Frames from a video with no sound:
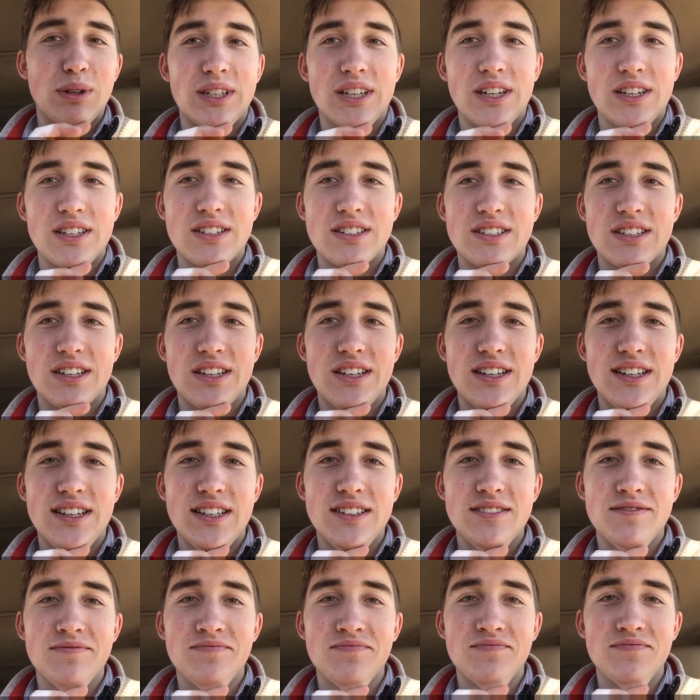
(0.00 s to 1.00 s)
because
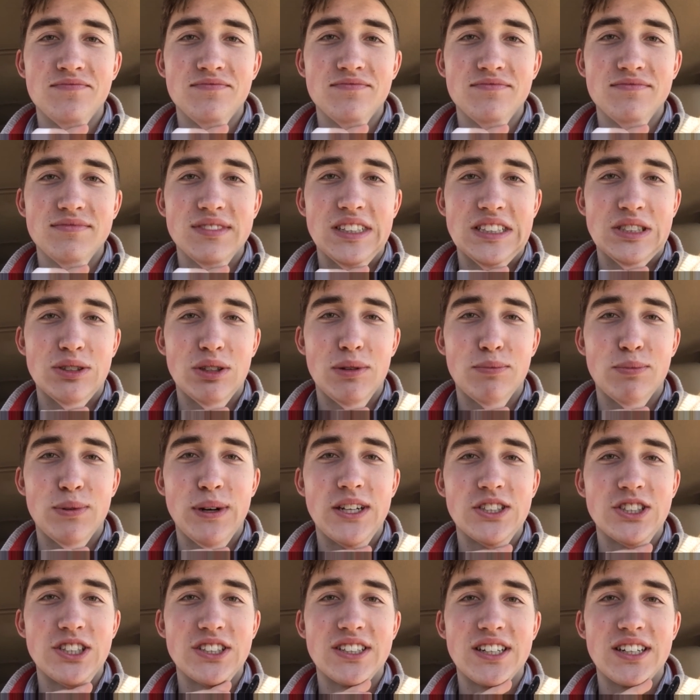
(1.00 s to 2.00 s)
that's what the
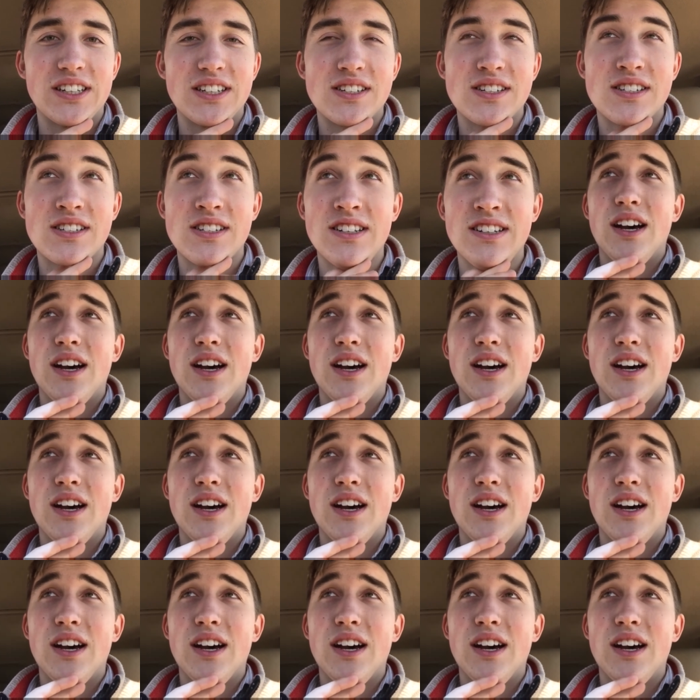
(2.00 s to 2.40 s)
project is.